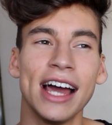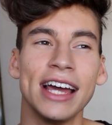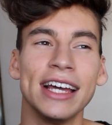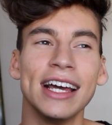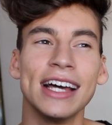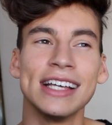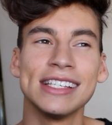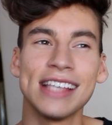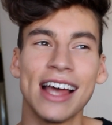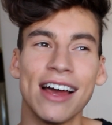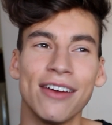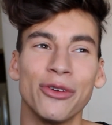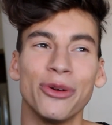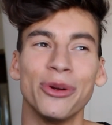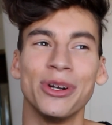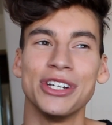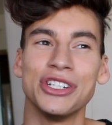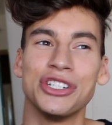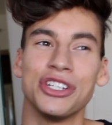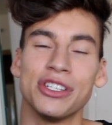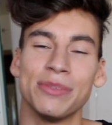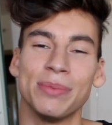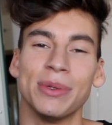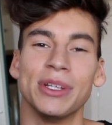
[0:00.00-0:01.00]
I guess everyone
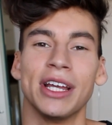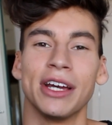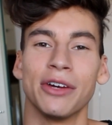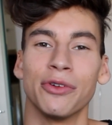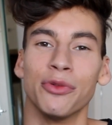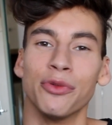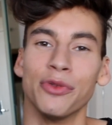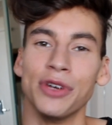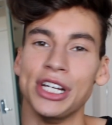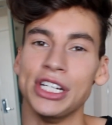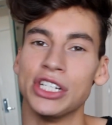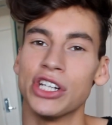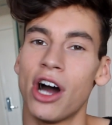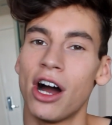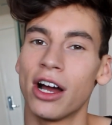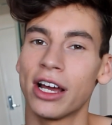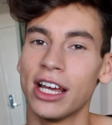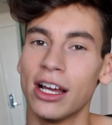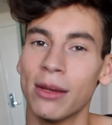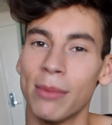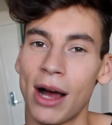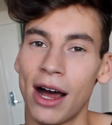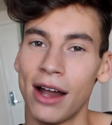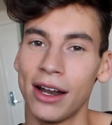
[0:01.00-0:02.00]
has just been like
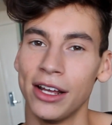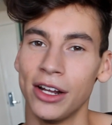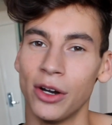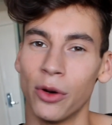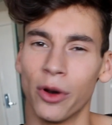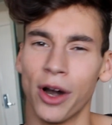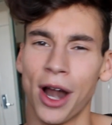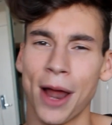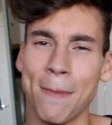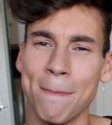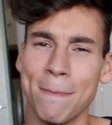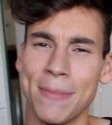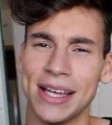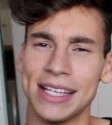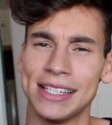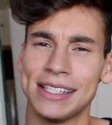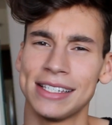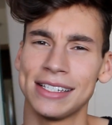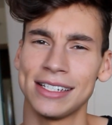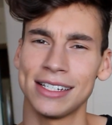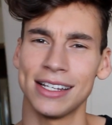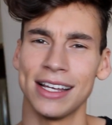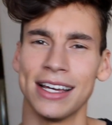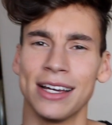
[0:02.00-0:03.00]
re-talking about it, or I
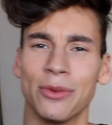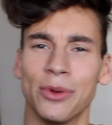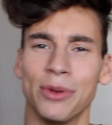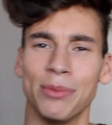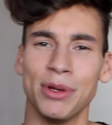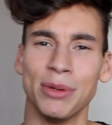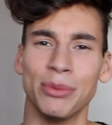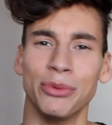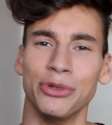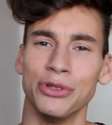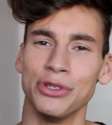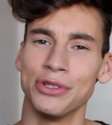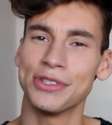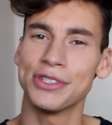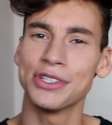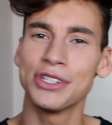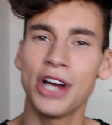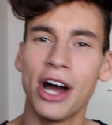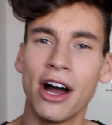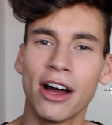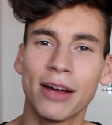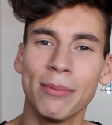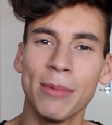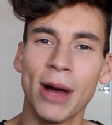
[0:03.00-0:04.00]
missed like when people used to
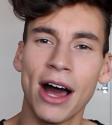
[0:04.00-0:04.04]
talk